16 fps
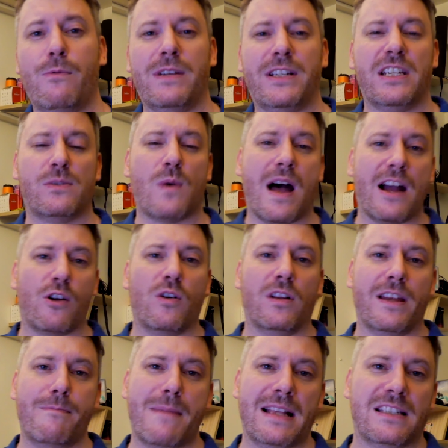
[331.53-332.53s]
which is why I
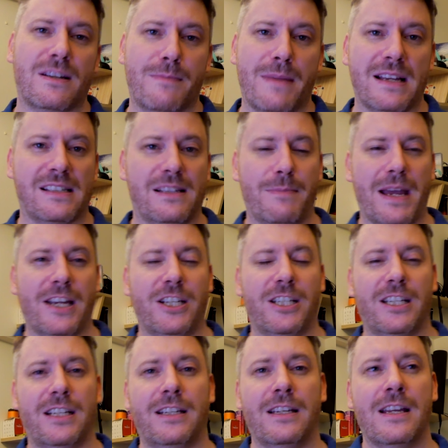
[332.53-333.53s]
call it mental
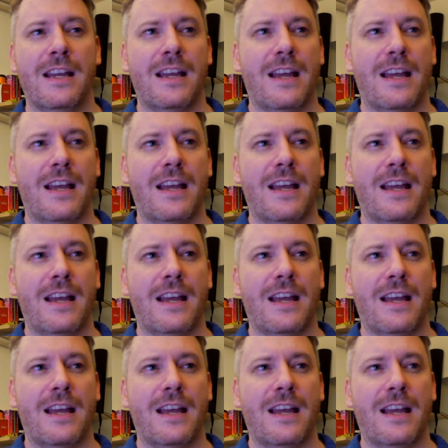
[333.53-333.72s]
masturbation.